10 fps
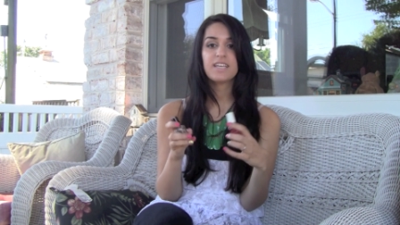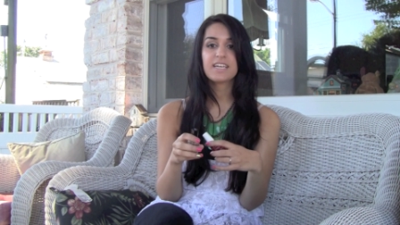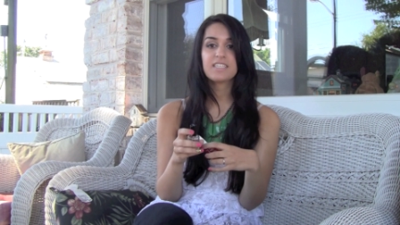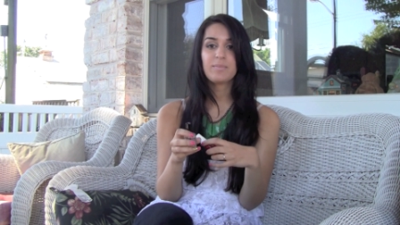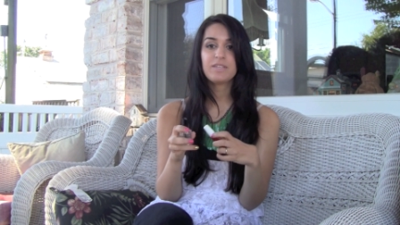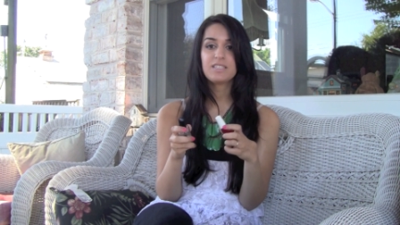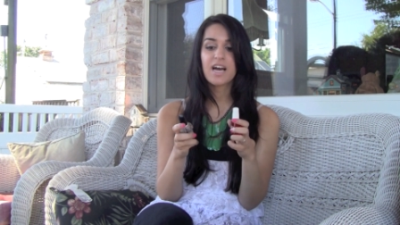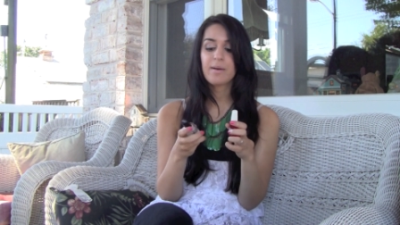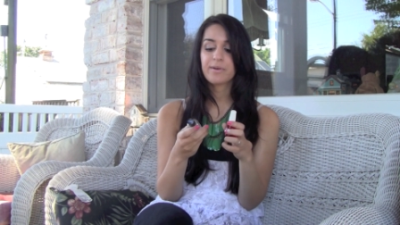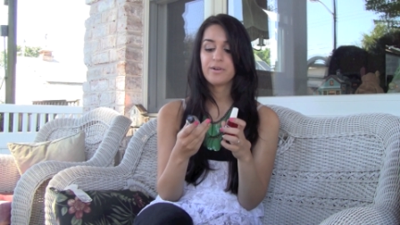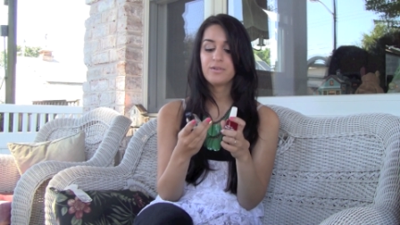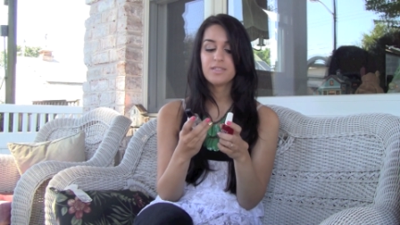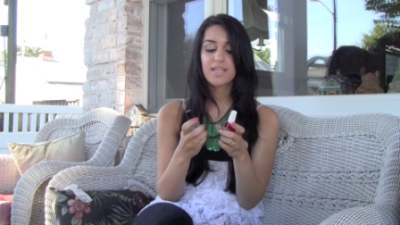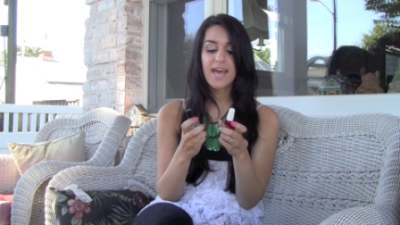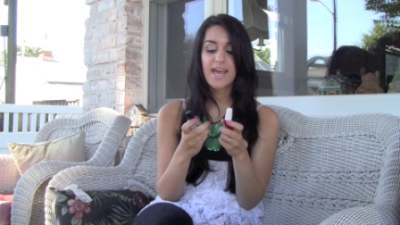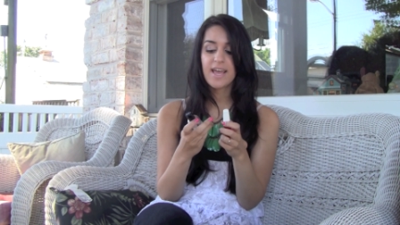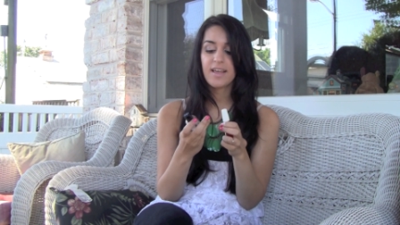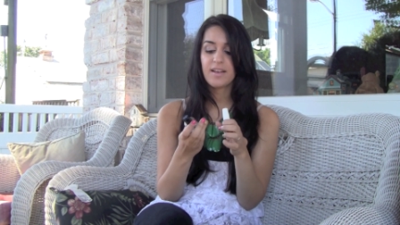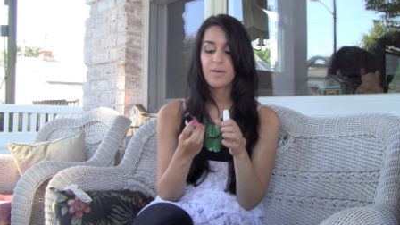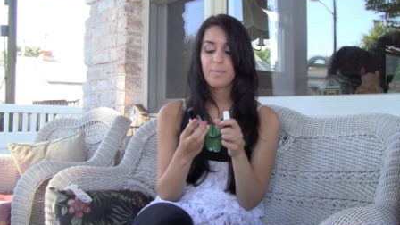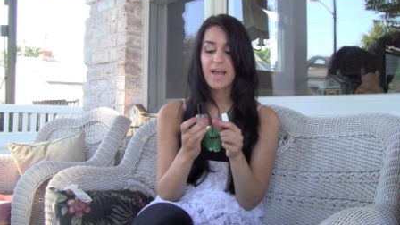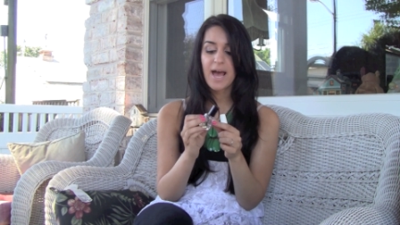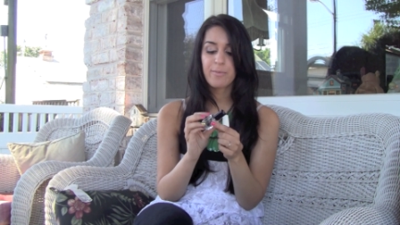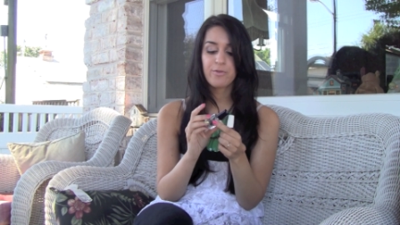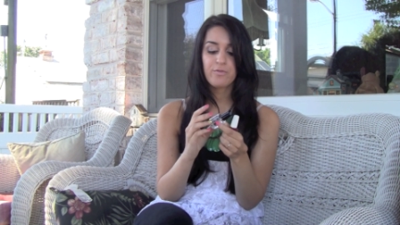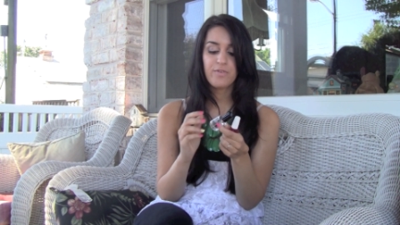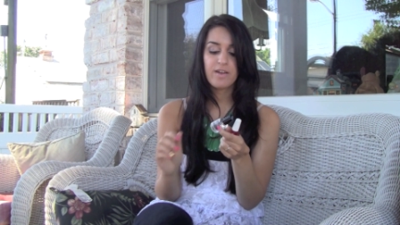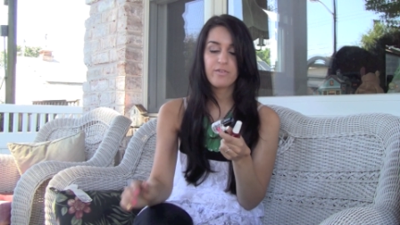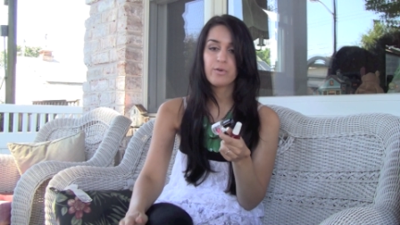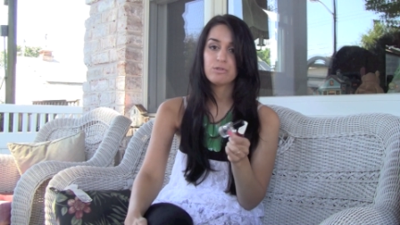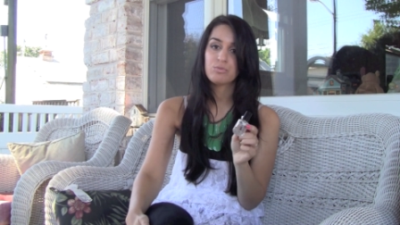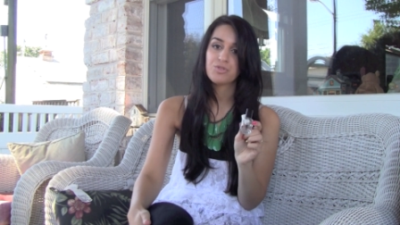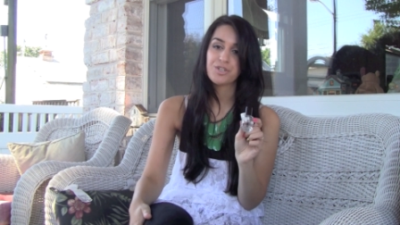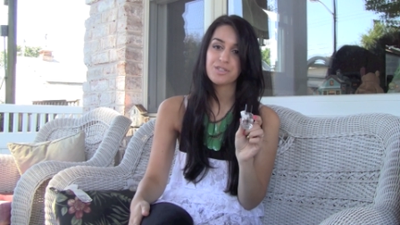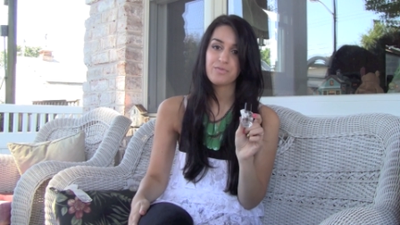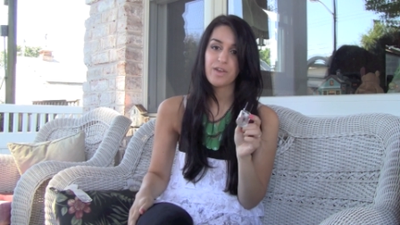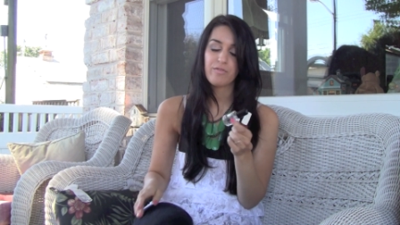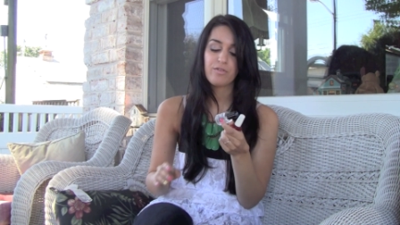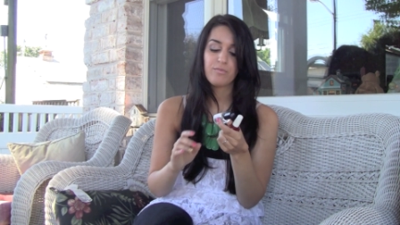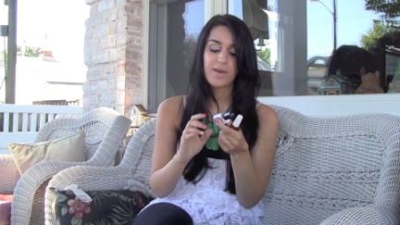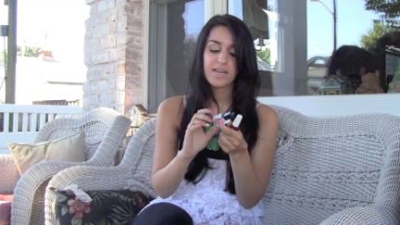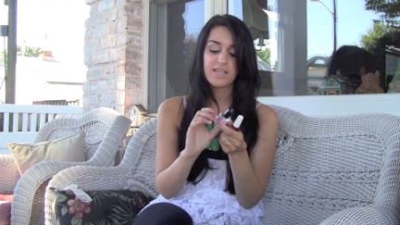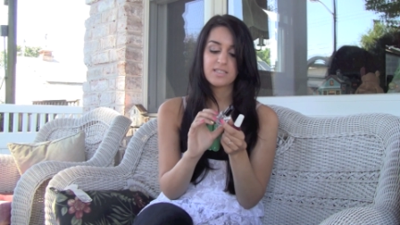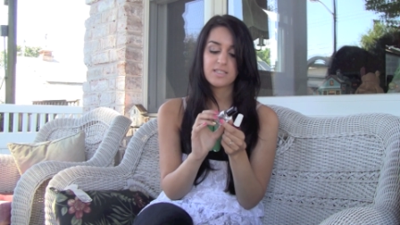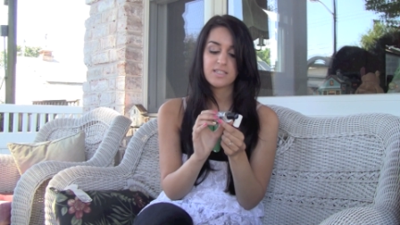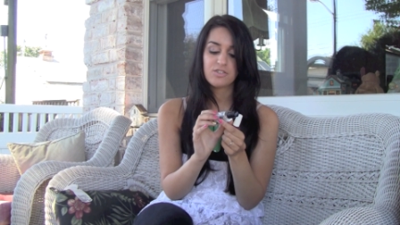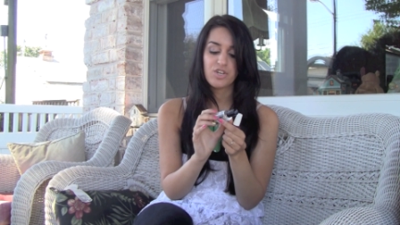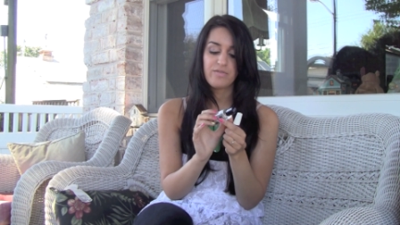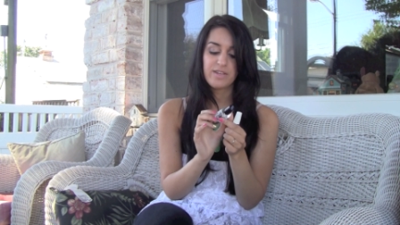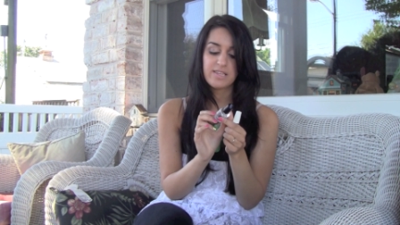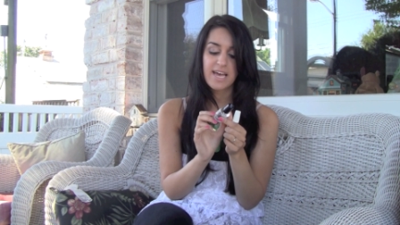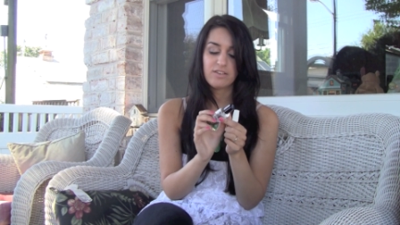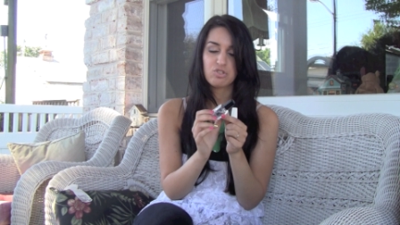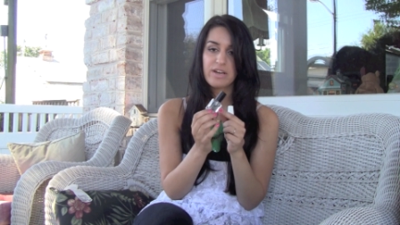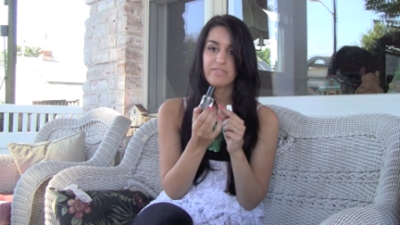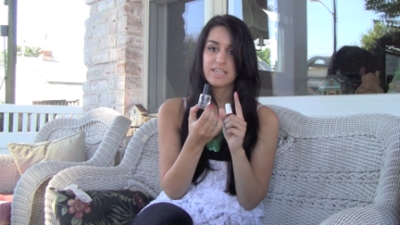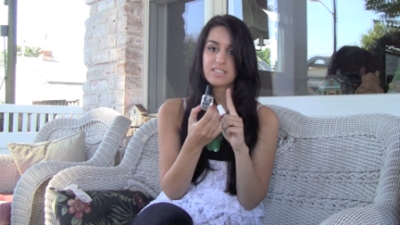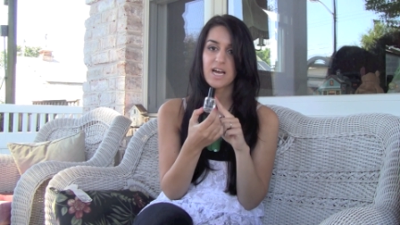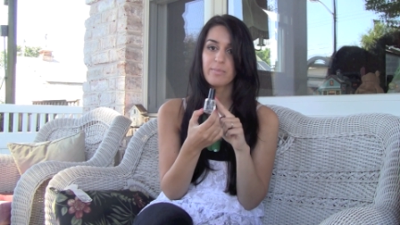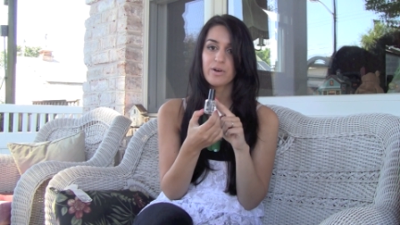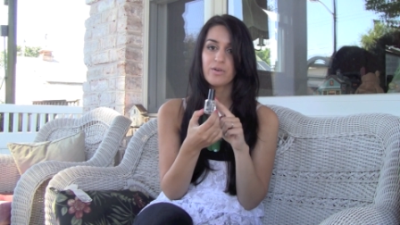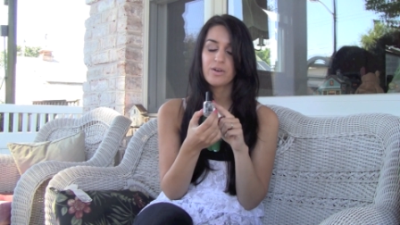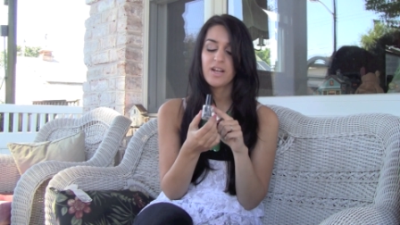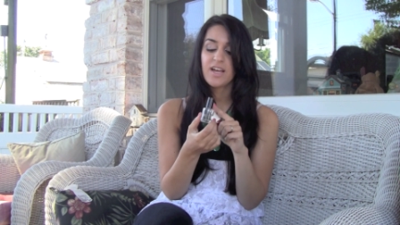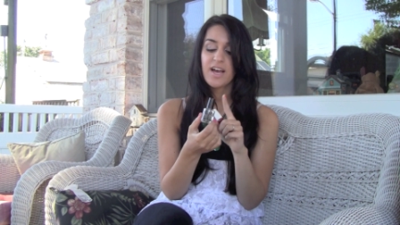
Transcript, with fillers: Next up is top coats, and my absolute favorite, which I'm sure is a favorite of many, is the Seche Vite Dry Fast Top Coat.